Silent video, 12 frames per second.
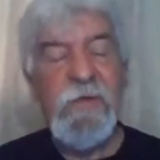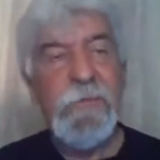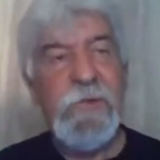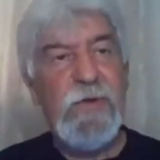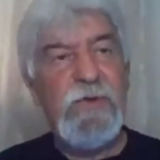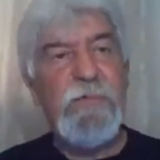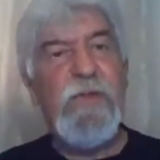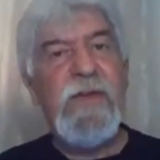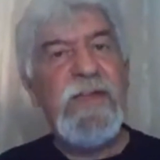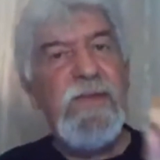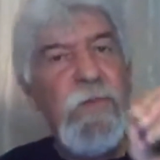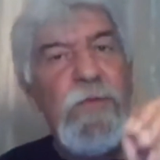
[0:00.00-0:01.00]
Because
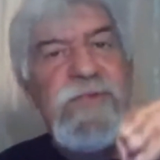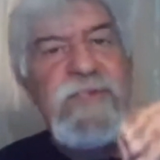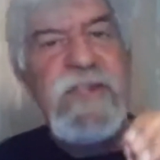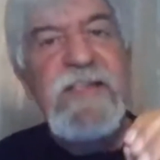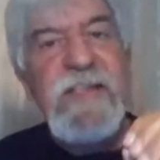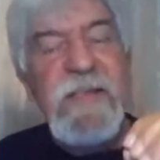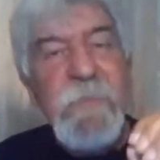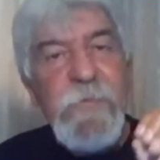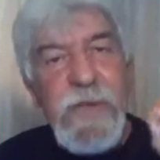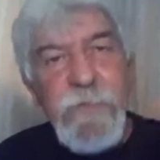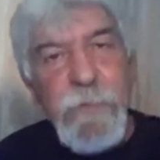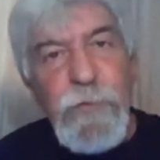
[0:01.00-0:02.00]
Father, your word says that
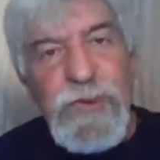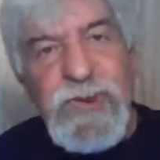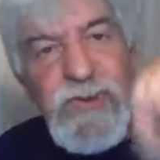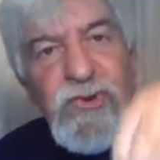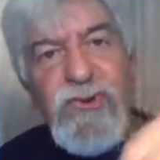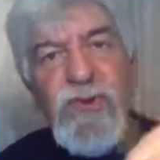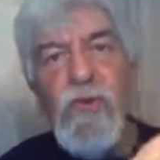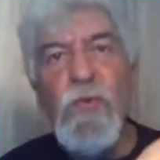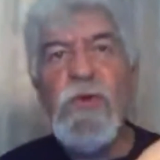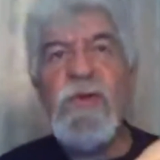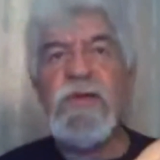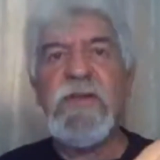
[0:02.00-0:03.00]
if we do your
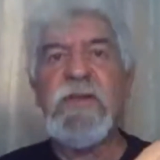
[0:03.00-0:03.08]
will,